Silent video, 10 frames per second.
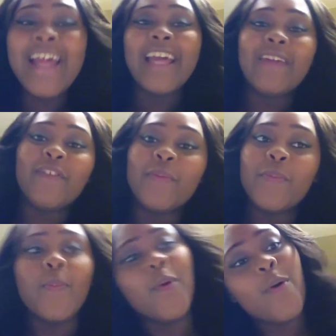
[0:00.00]
and give you
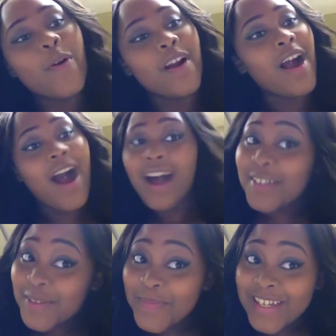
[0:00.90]
more
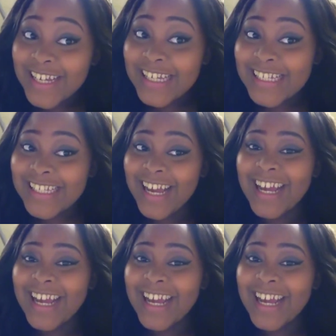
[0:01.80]
awesomeness.